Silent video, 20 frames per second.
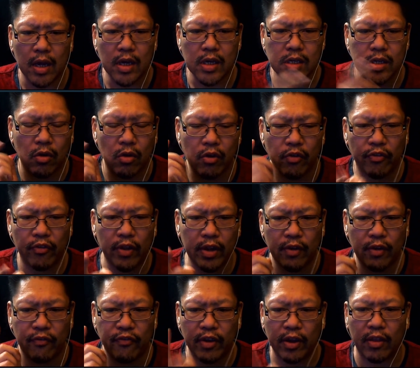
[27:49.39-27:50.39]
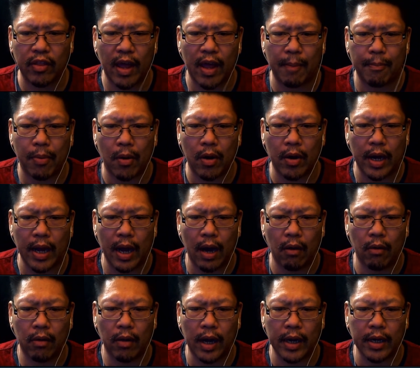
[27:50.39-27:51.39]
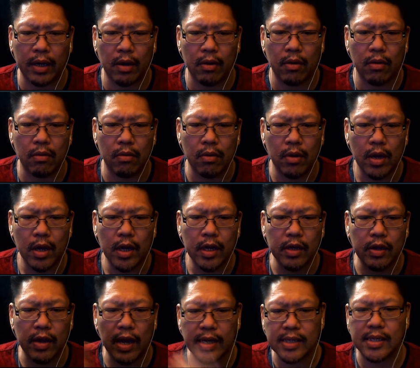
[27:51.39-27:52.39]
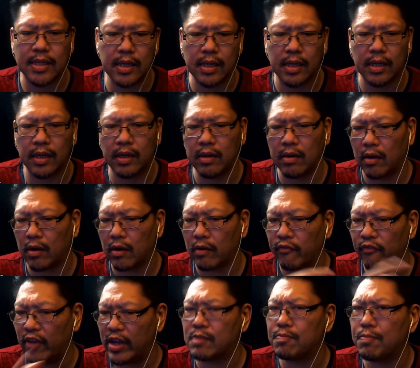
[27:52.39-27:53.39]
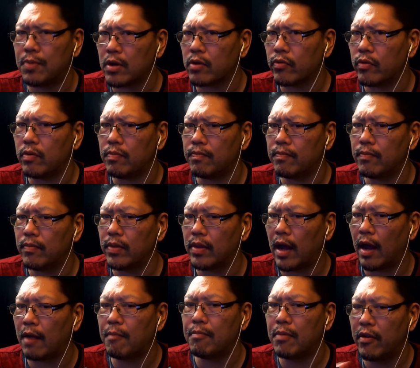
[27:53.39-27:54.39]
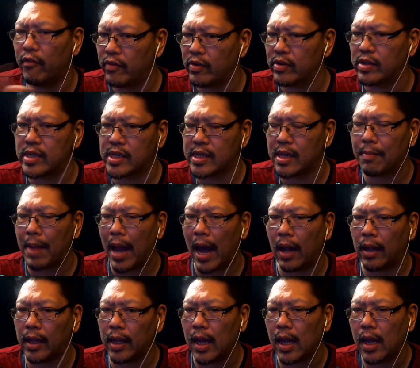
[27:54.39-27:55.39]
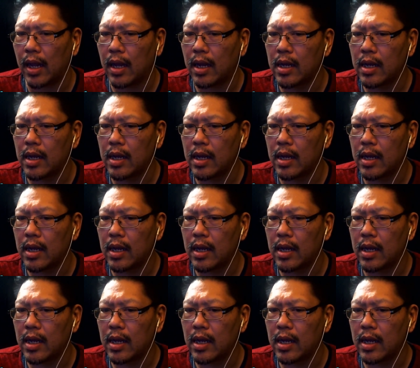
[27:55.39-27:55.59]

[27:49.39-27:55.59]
So hopefully you figured that part out. I know you asked it in our Facebook group, if you're the same Ali.